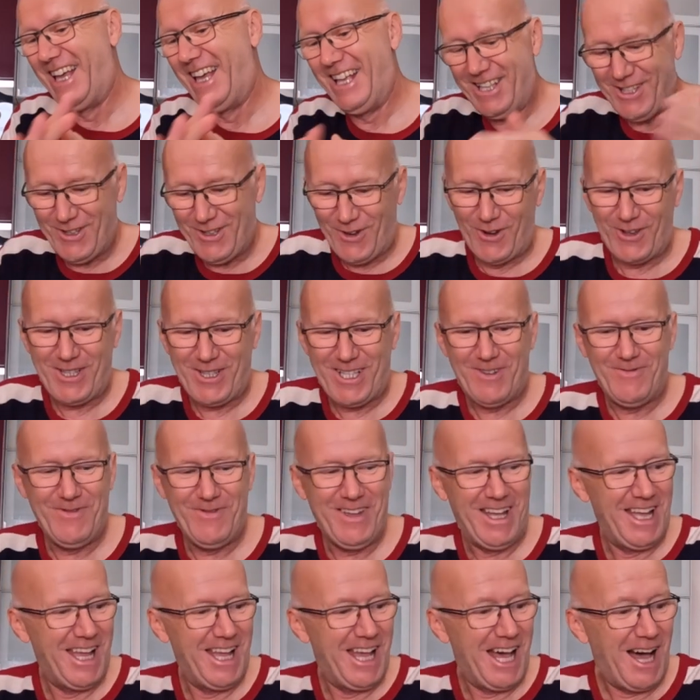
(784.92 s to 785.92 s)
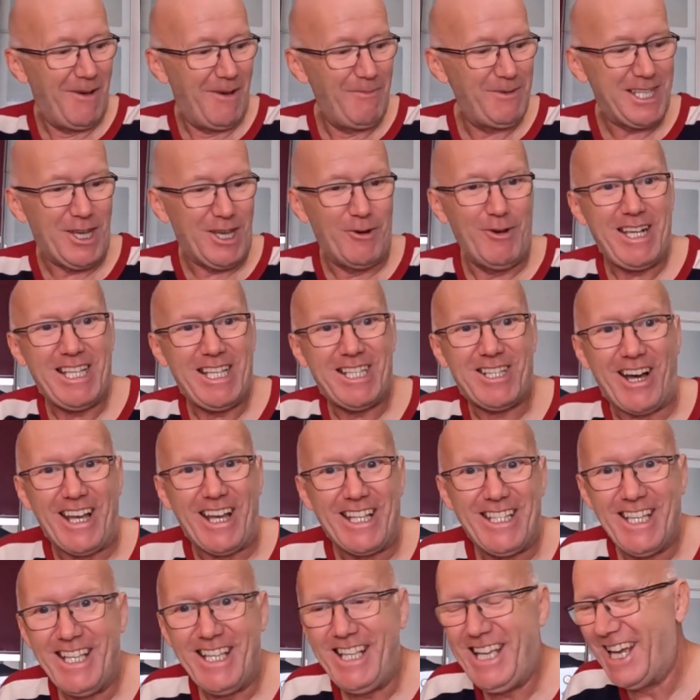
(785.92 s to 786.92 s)
It's awesome. I'm so
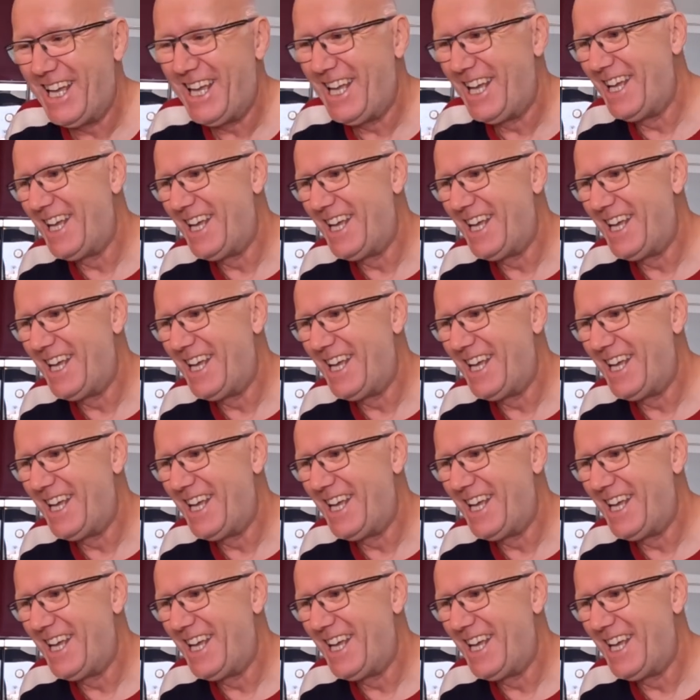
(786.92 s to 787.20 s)
excited.